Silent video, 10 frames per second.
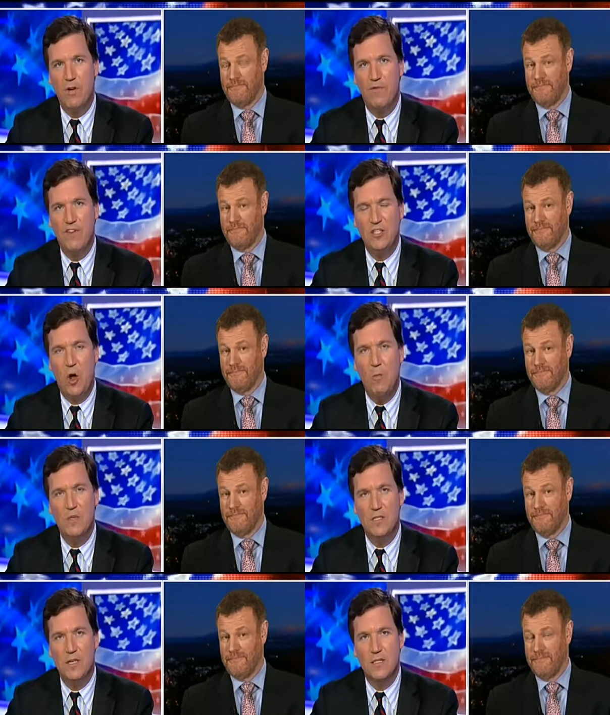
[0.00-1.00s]
Speaker 1: to fix
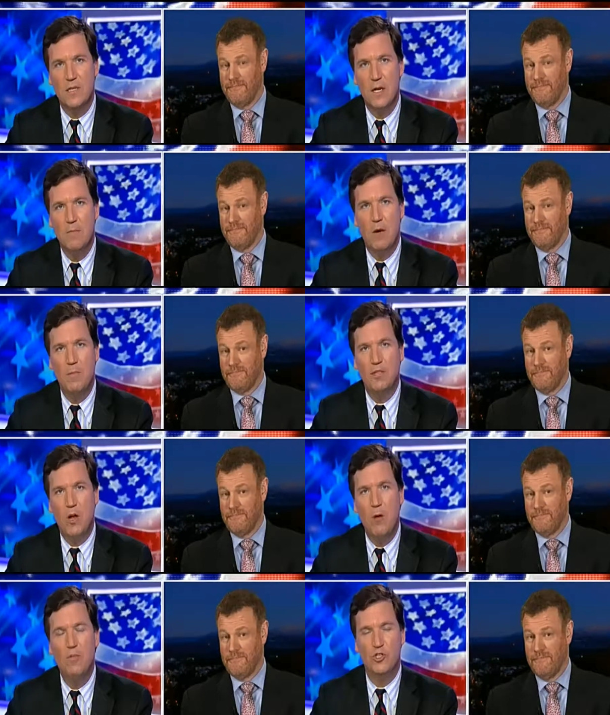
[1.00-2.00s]
homelessness by building
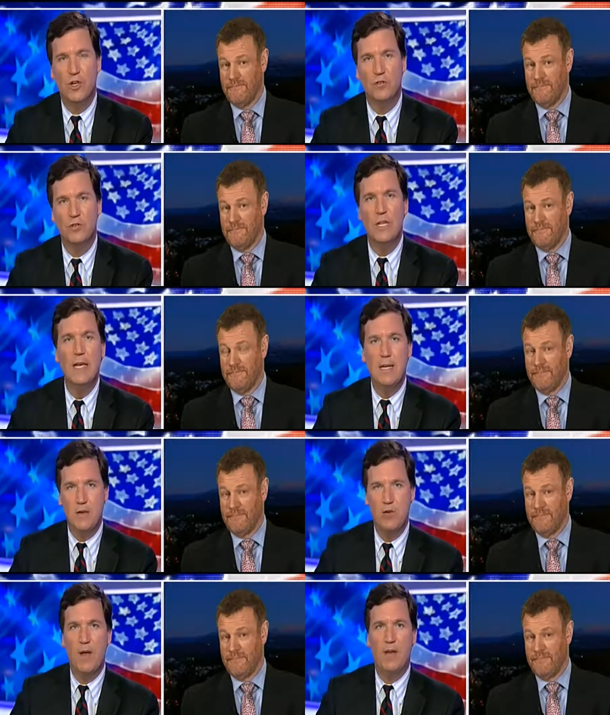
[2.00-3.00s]
homeless shelters in
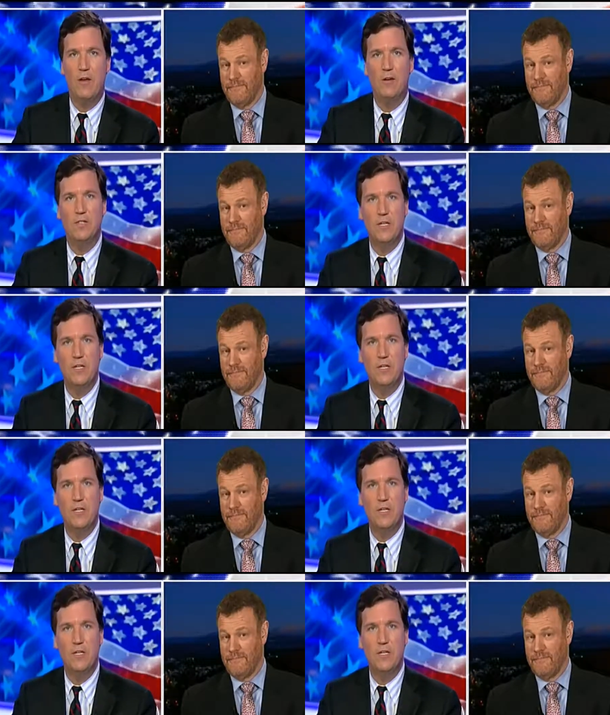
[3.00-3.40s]
your backyard. Stay